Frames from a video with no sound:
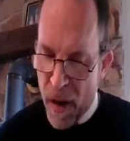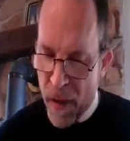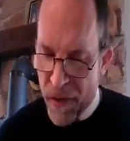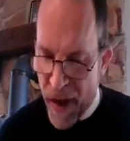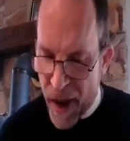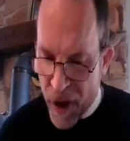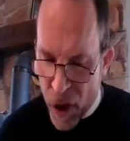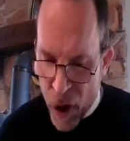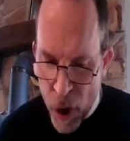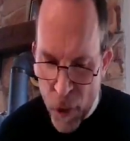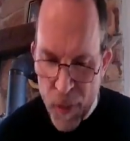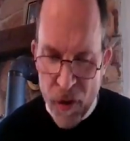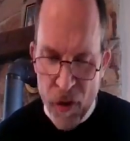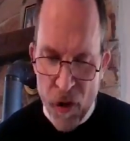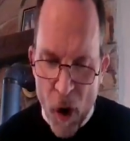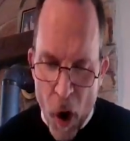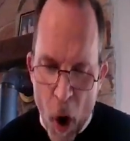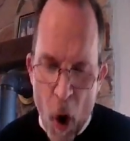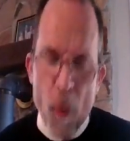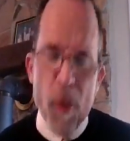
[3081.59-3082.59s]
that humans
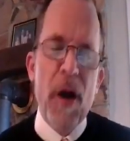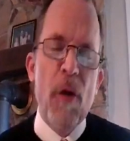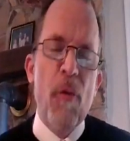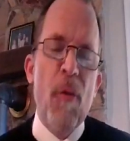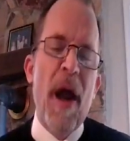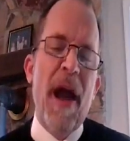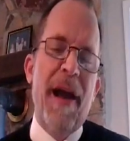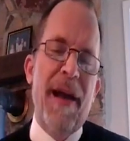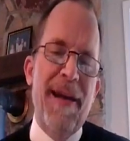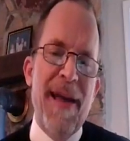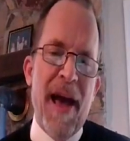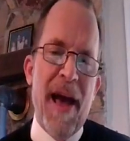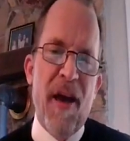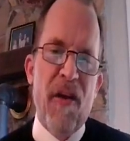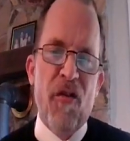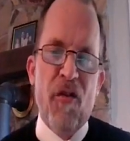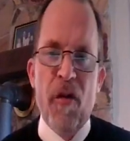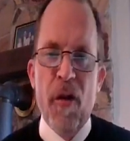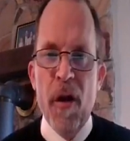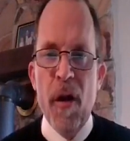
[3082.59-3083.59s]
already
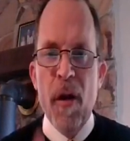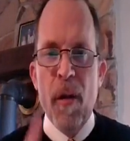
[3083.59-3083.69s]
recognized: